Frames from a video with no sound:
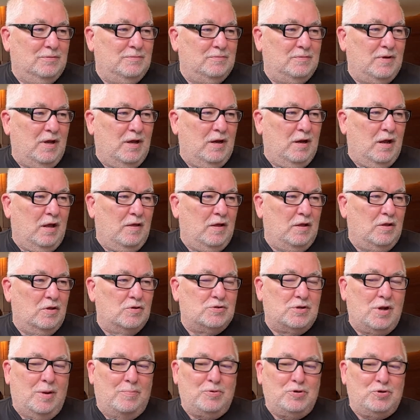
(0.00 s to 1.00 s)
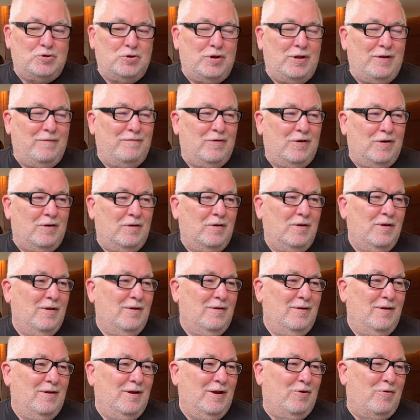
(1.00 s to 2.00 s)
And I think there's an opportunity for
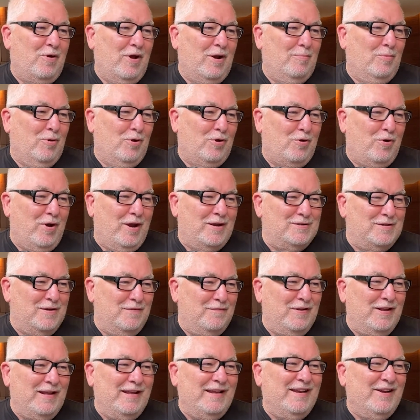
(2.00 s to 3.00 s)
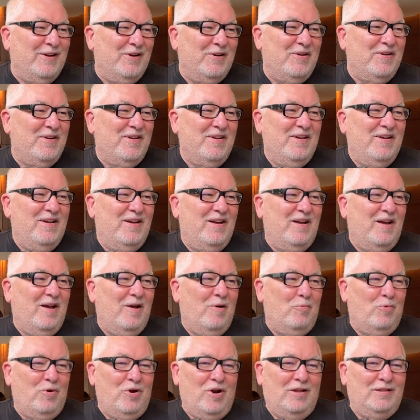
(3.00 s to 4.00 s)
incredible creativity here.
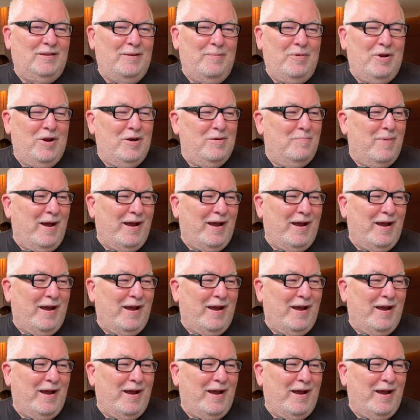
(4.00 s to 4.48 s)
We're not limited by